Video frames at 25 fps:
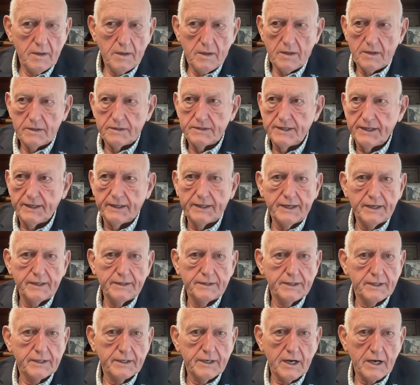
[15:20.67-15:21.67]
taking
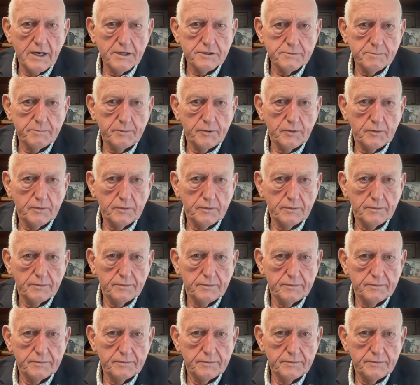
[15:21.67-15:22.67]
the gospel
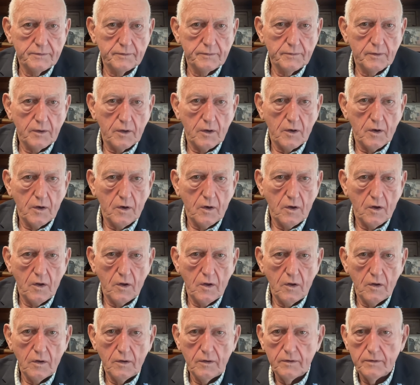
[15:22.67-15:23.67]
to
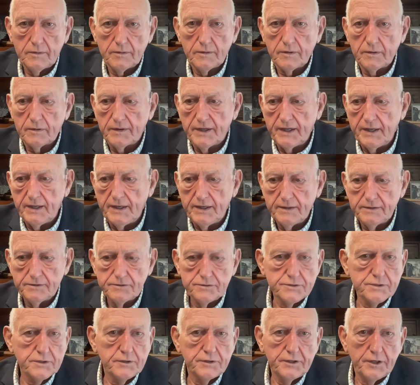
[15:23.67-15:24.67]
all
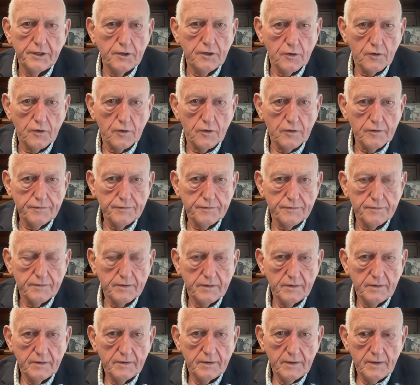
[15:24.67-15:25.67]
ends of the earth,
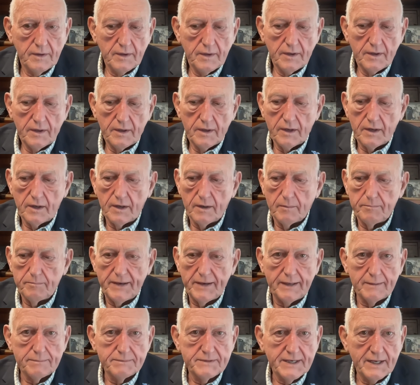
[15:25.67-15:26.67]

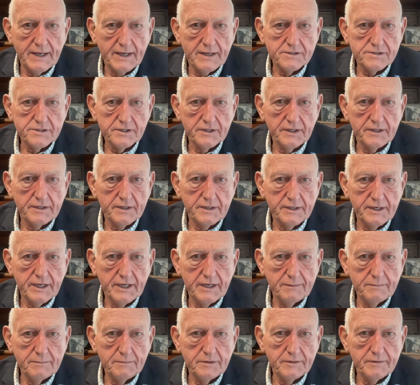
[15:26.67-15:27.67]
baptizing in the
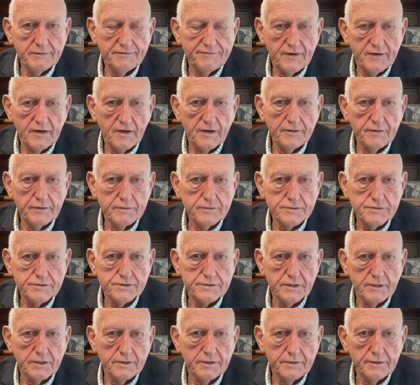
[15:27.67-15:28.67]
name of the Father, the
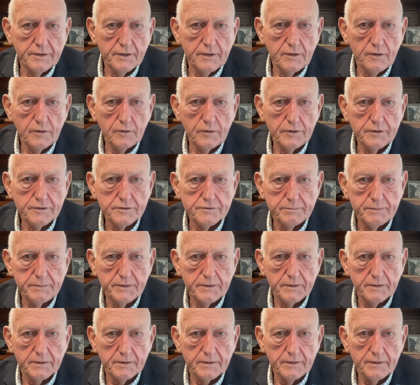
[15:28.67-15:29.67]
Son, and the Holy
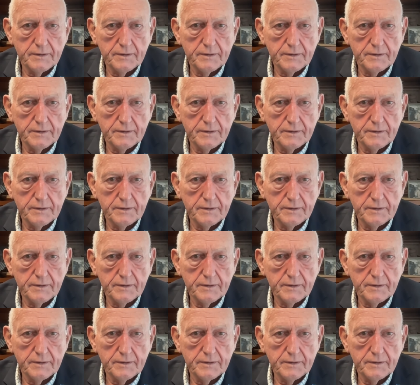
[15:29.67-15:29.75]
Spirit.